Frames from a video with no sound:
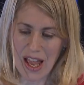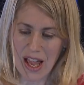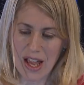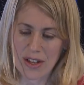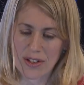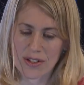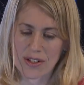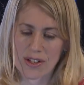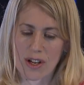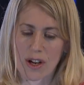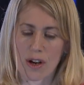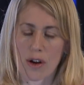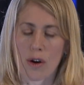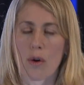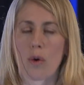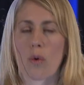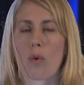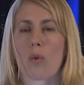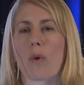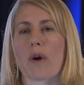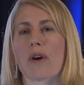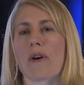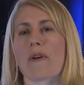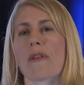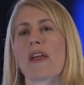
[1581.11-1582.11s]
So
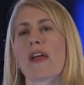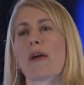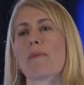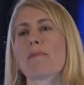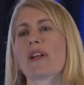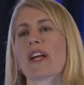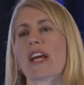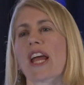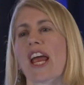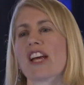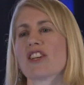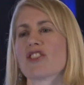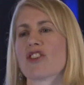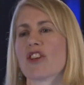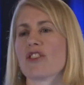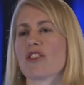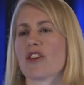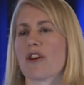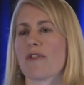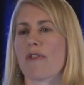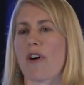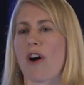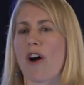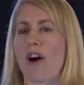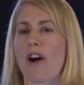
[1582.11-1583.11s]
what are the implications
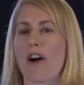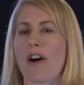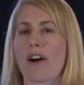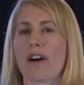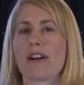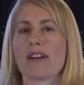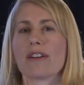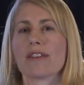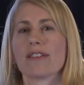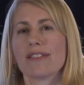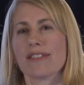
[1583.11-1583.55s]
of our